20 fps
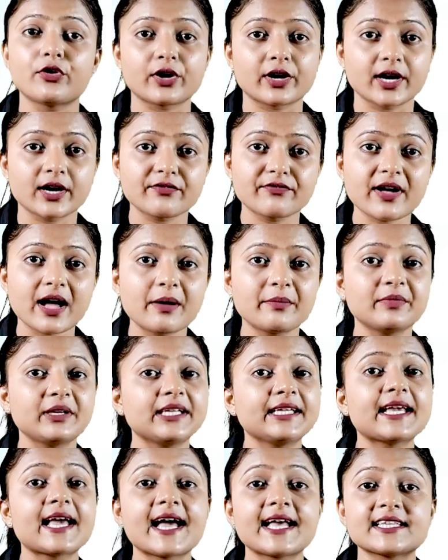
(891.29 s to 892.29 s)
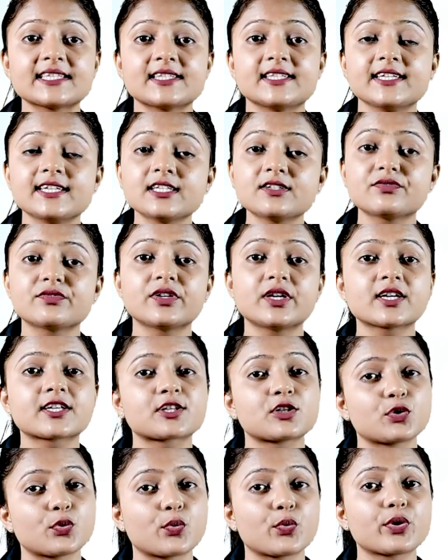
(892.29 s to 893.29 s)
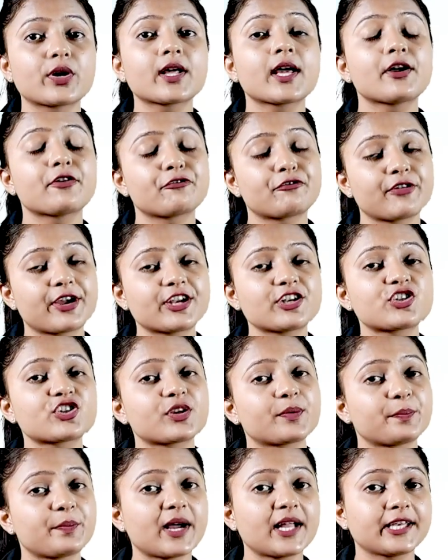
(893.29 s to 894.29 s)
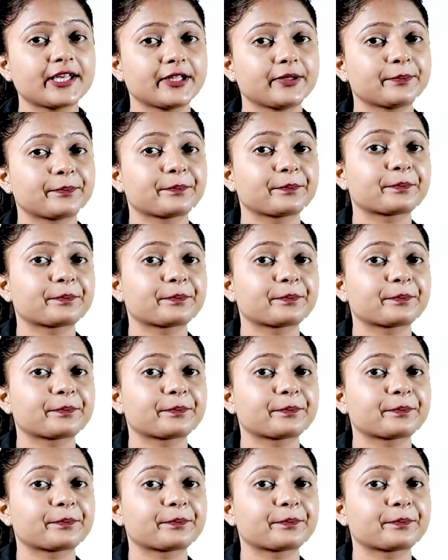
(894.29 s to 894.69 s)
for her family as these works don't fetch money.